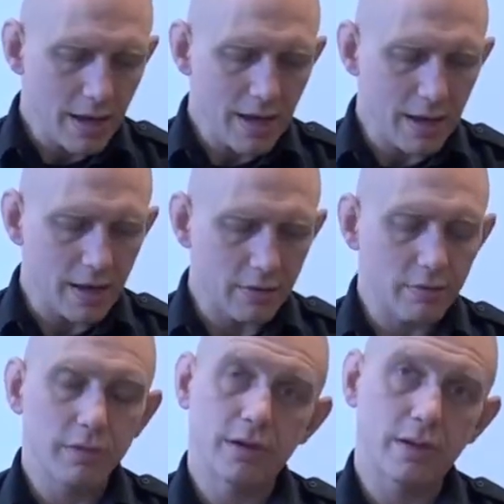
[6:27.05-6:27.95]
and
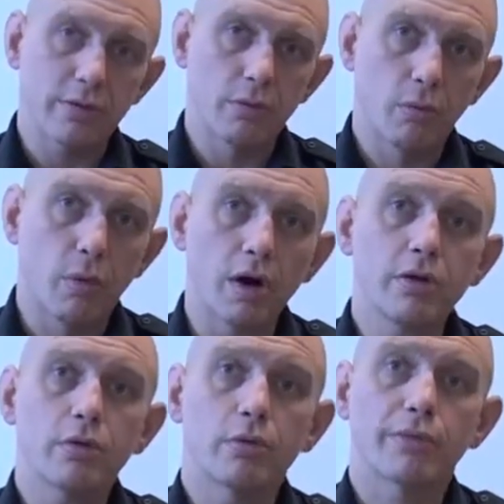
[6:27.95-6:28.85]
it's either
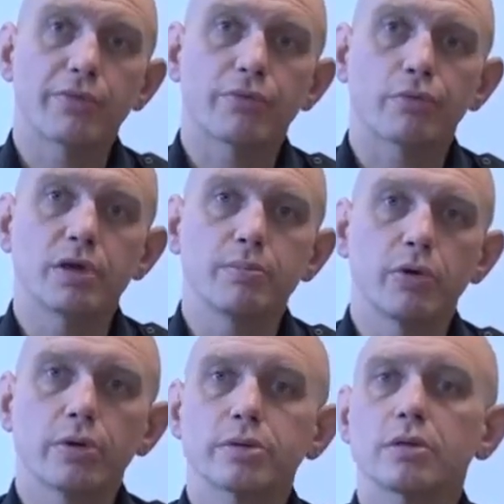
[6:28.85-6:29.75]
1 or 3
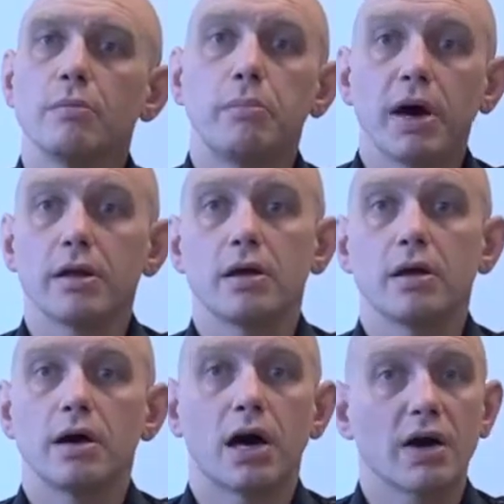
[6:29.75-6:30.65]
pulls, but
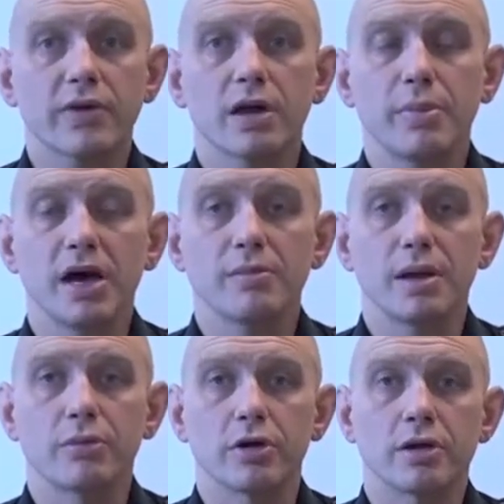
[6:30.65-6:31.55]
I've got a bad
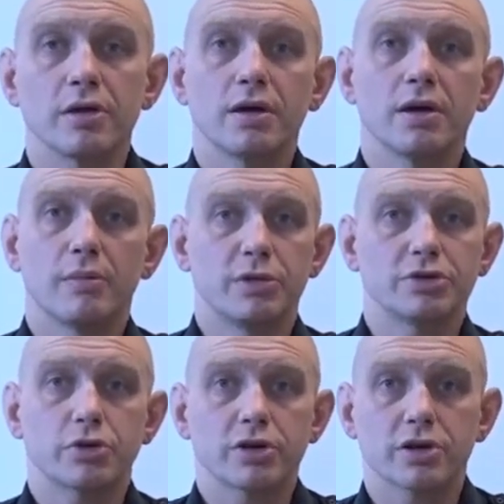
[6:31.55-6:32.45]
memory. I've been
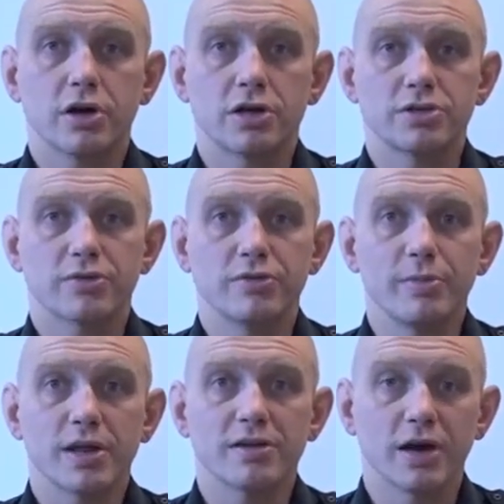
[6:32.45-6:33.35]
choked unconscious too
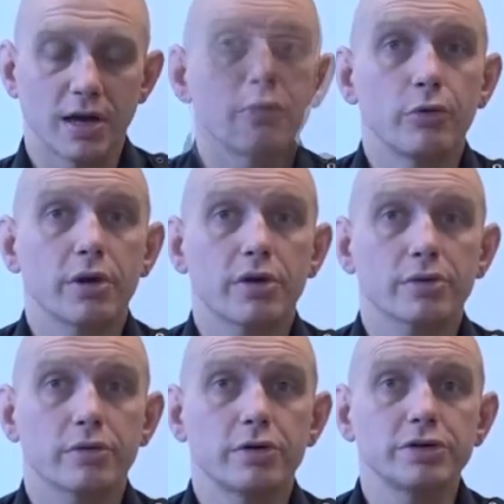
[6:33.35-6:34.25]
many times. I don't want to
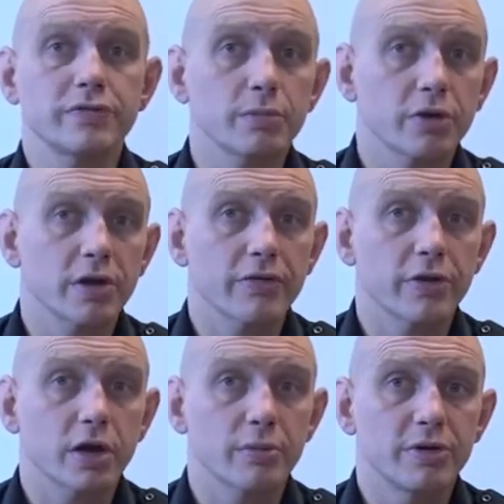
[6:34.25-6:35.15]
discourage you from looking at the
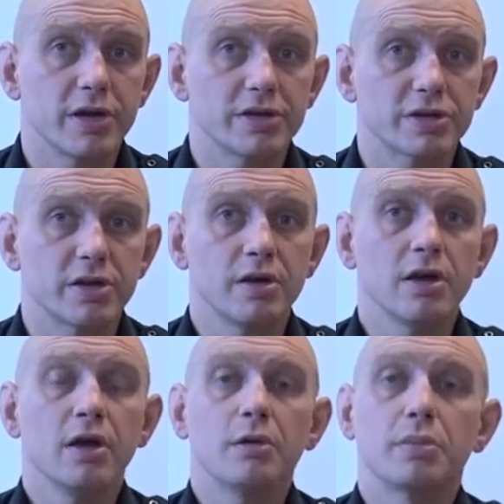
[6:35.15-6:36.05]
documentation,
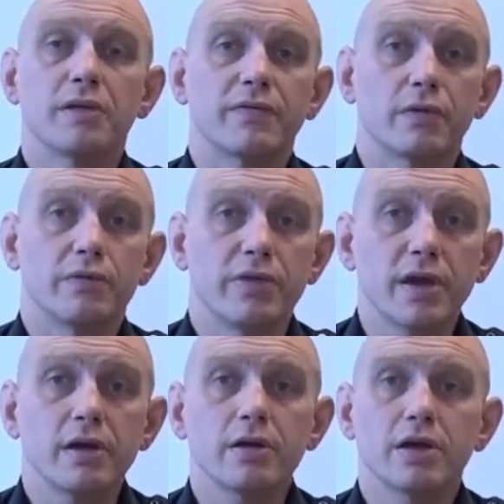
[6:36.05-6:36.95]
but if you're
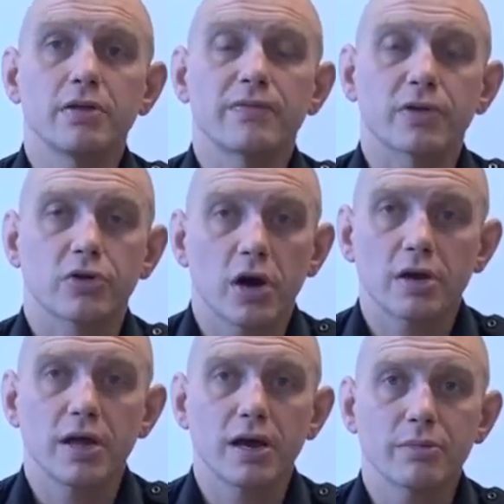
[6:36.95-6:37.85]
there and you've
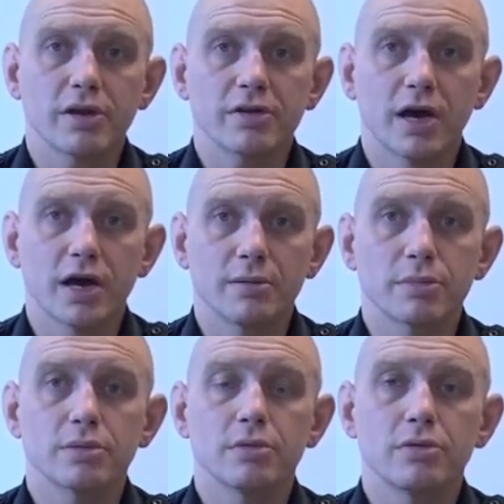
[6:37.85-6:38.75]
forgotten how many
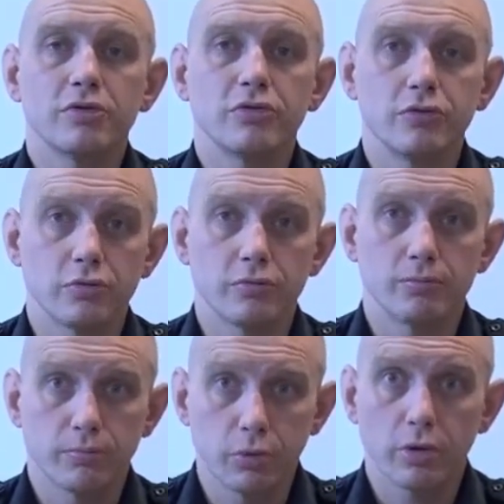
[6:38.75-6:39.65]
times to
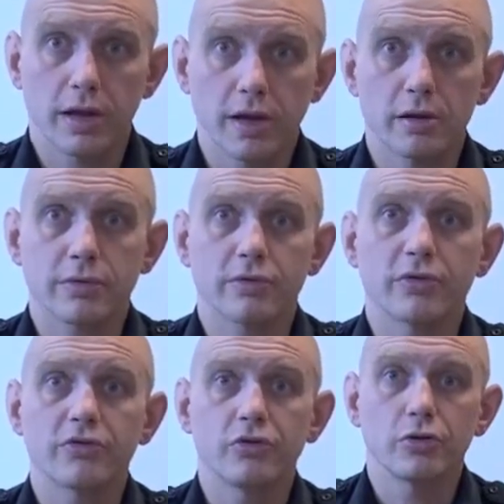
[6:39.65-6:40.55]
pull air through
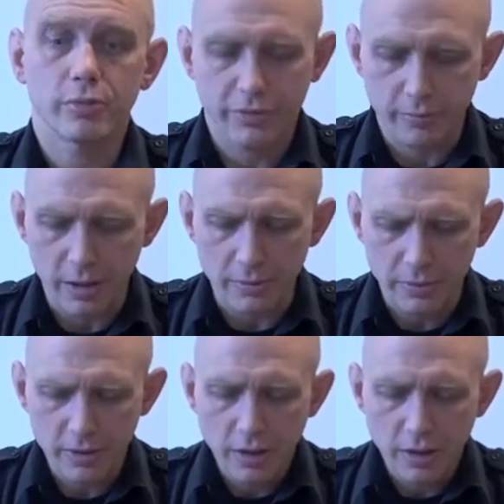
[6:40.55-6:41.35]
the tube with your pump,